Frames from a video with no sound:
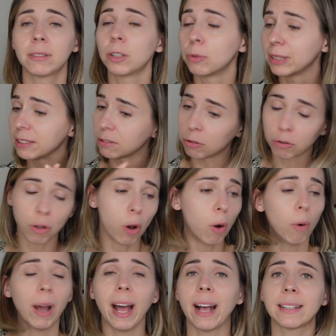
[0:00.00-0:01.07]
There is
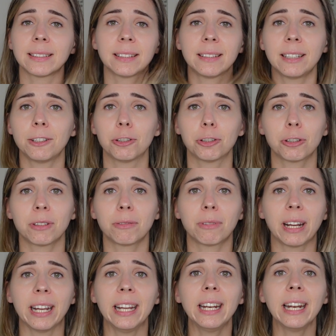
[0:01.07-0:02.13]
no hesitation,
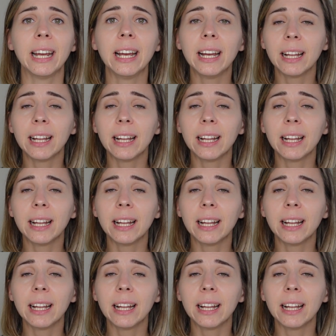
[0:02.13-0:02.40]
right?